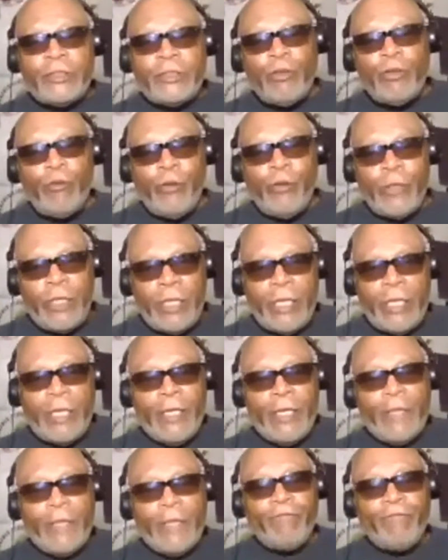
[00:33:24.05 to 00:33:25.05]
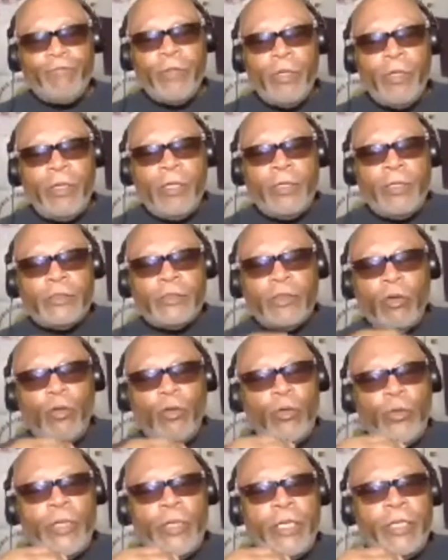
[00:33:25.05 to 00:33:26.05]
So it is now
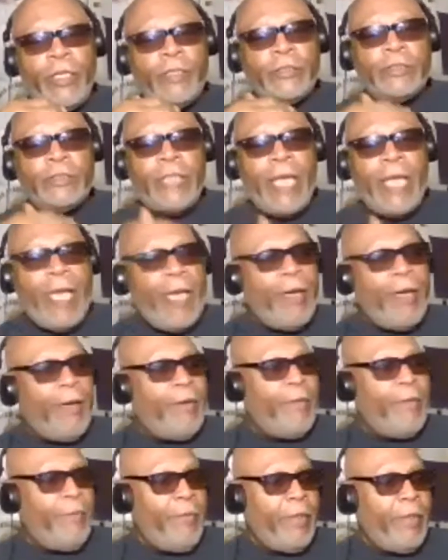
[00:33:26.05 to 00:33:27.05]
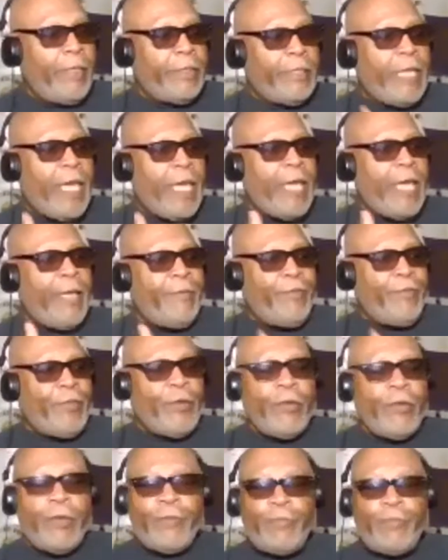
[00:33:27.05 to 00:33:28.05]
9:30 p.m.
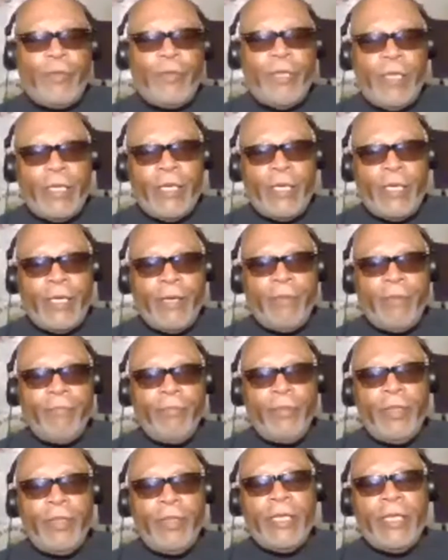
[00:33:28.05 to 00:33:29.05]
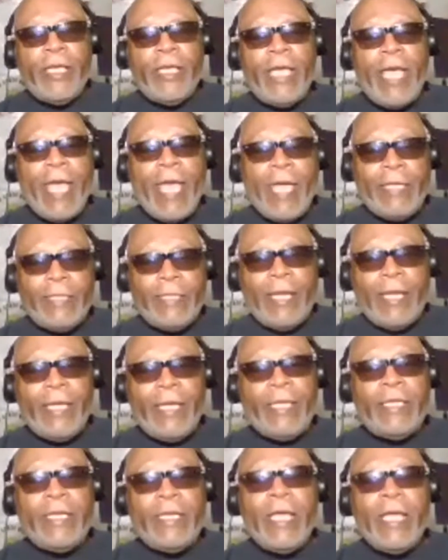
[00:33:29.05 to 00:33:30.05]
at night, and we're
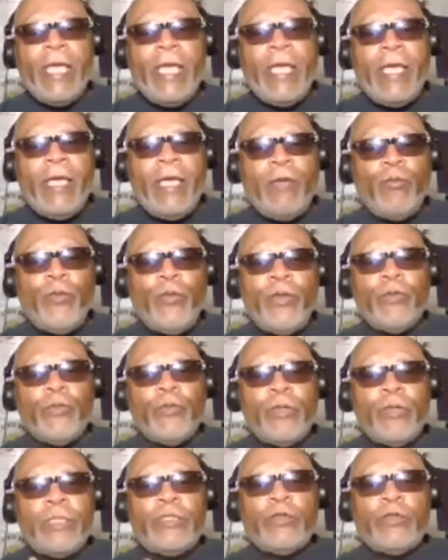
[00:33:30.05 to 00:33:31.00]
redoing the show,